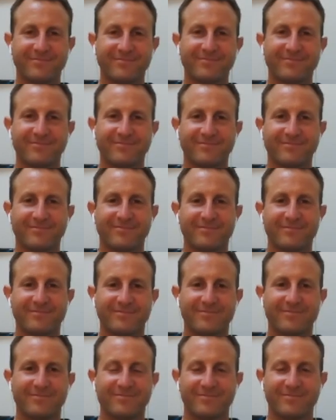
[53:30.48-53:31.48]

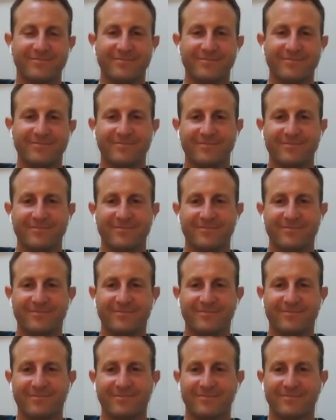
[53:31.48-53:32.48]

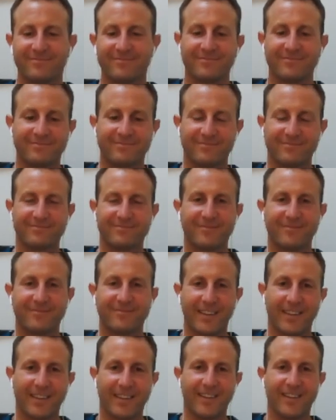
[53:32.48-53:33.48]

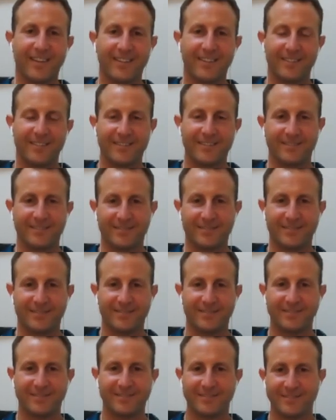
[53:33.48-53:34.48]

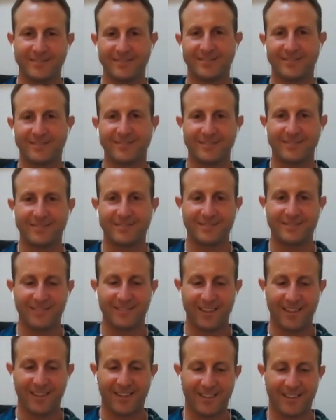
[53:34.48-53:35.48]

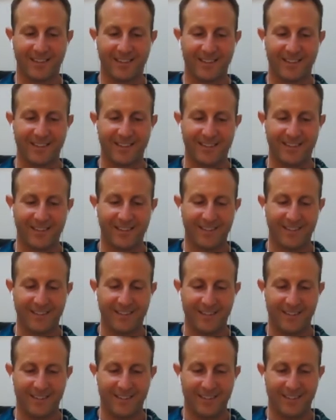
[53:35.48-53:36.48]

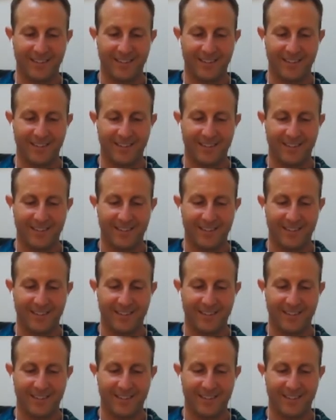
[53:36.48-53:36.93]
No words are spoken by the person on screen.